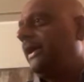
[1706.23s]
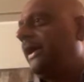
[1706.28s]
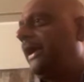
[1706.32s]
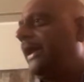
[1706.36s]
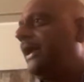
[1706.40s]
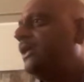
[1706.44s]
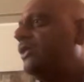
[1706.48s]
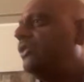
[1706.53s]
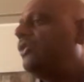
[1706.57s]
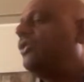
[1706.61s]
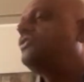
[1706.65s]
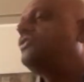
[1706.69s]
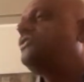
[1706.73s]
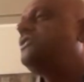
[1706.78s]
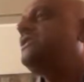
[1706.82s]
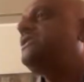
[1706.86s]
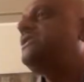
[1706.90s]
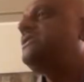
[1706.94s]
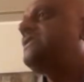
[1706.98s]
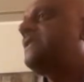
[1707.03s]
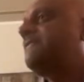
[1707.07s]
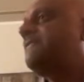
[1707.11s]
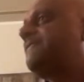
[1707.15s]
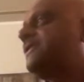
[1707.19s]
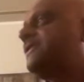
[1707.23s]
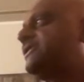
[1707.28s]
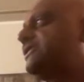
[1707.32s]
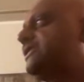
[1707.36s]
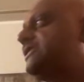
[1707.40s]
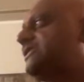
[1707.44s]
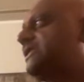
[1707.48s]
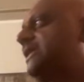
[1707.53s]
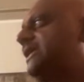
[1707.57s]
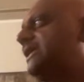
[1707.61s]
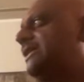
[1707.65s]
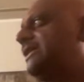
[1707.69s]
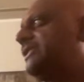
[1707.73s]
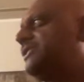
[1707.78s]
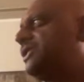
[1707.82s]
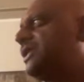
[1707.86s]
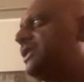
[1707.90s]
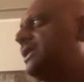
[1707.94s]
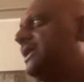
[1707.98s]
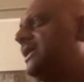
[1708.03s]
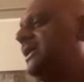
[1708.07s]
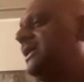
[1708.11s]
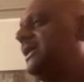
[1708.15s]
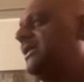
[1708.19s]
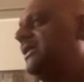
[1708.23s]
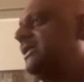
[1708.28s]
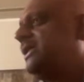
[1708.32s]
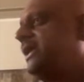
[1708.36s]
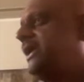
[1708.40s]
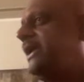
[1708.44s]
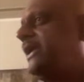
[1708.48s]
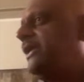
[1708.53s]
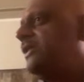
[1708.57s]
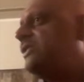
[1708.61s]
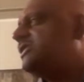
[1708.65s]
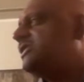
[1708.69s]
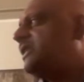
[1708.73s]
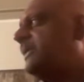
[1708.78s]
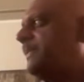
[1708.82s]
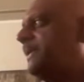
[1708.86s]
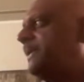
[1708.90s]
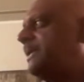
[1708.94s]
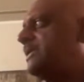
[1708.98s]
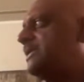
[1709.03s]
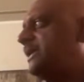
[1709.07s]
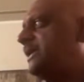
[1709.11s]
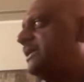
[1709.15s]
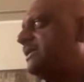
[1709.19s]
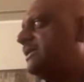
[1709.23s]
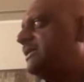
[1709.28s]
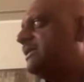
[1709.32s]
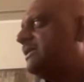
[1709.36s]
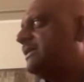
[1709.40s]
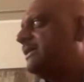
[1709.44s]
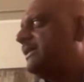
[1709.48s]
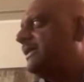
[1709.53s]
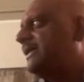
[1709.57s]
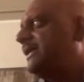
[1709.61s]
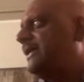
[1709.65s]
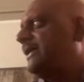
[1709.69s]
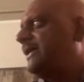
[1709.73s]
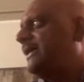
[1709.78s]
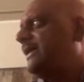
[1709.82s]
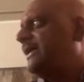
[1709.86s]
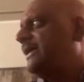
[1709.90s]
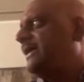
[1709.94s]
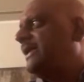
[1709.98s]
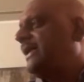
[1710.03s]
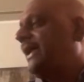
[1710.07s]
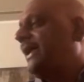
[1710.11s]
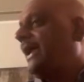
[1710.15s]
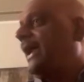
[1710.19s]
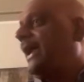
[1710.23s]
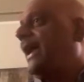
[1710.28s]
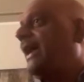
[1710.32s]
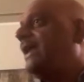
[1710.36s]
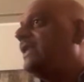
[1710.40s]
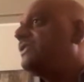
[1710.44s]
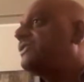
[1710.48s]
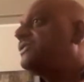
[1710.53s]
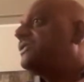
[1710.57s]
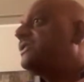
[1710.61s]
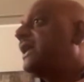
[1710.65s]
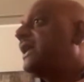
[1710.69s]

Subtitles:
endogenous FSH LH. They need to suppress it. Hence,